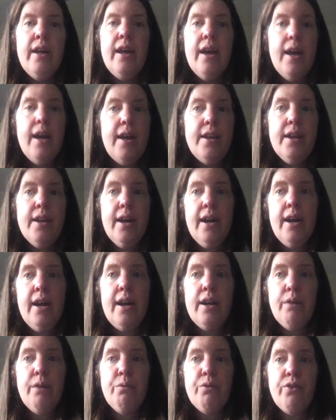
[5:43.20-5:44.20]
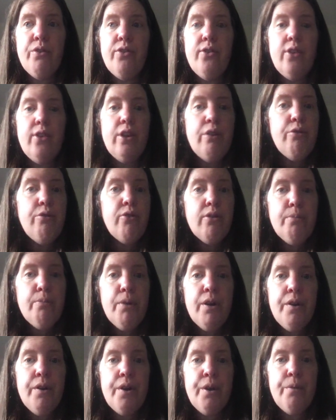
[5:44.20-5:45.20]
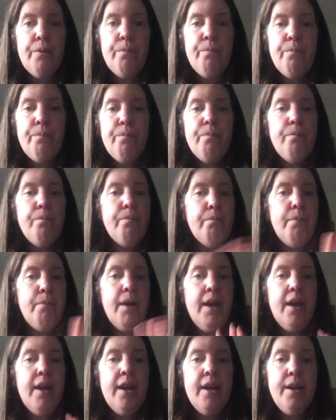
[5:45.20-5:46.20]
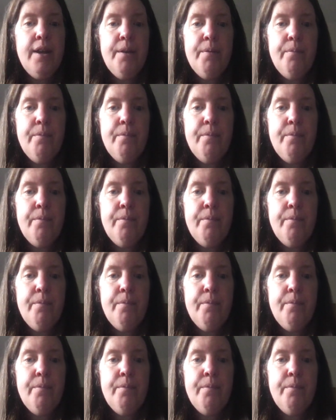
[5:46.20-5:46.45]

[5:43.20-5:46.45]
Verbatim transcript: and I will see you tomorrow. Bye.